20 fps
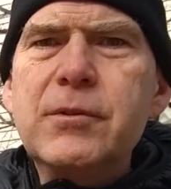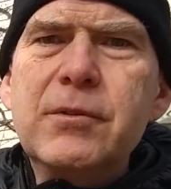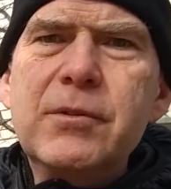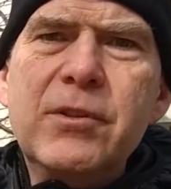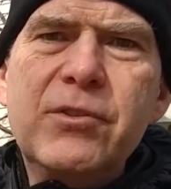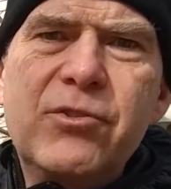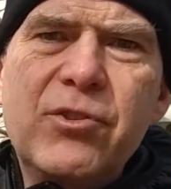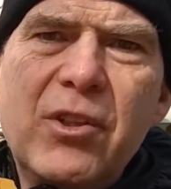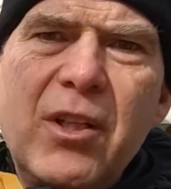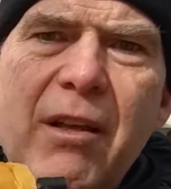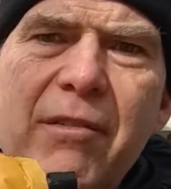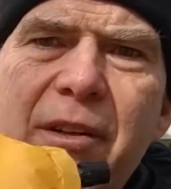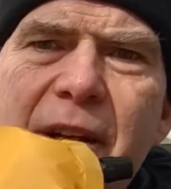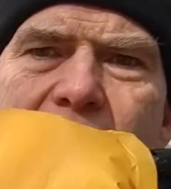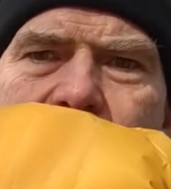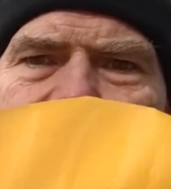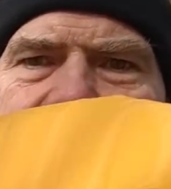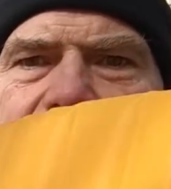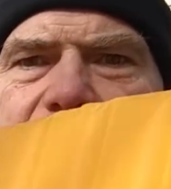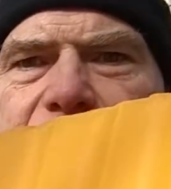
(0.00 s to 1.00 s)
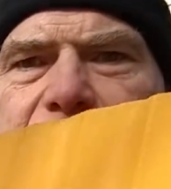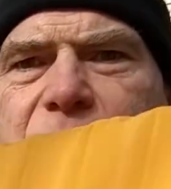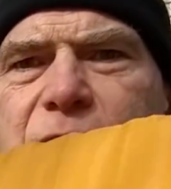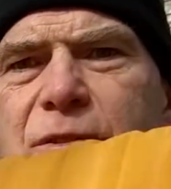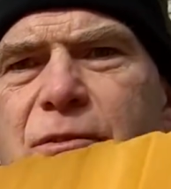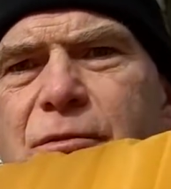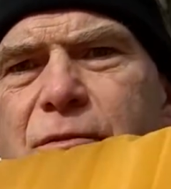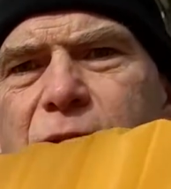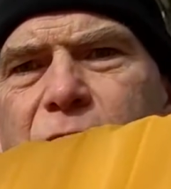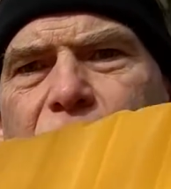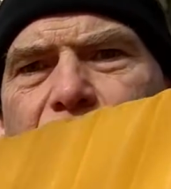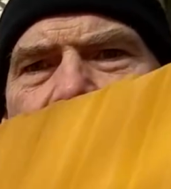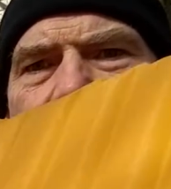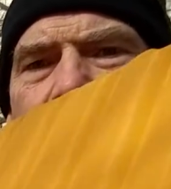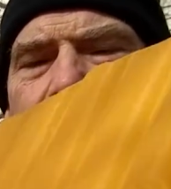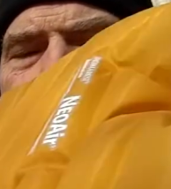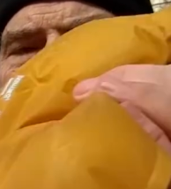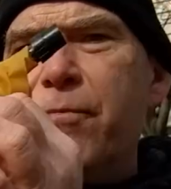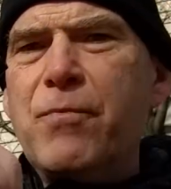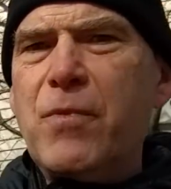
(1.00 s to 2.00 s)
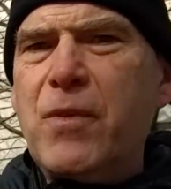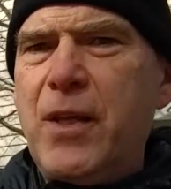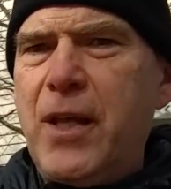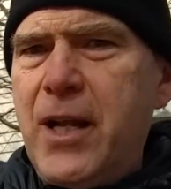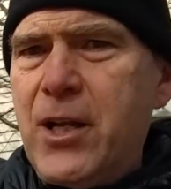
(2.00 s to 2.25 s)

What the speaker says: This is 11 ounces, okay? And